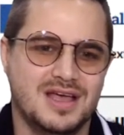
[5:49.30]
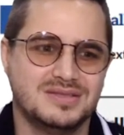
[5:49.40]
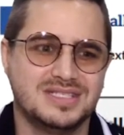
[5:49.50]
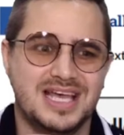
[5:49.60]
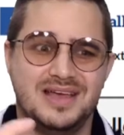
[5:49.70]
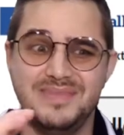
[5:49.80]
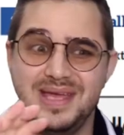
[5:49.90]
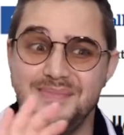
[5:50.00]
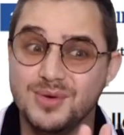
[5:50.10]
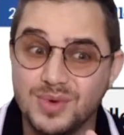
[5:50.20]
Say
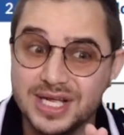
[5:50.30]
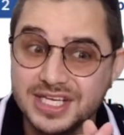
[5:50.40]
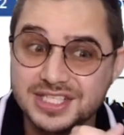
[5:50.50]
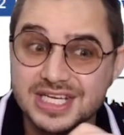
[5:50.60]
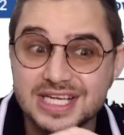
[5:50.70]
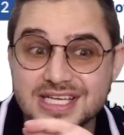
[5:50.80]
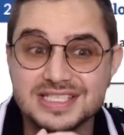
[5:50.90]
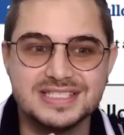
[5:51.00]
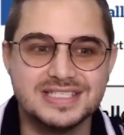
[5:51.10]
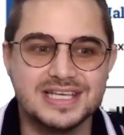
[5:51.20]
maybe
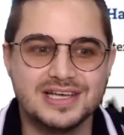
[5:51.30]
witches,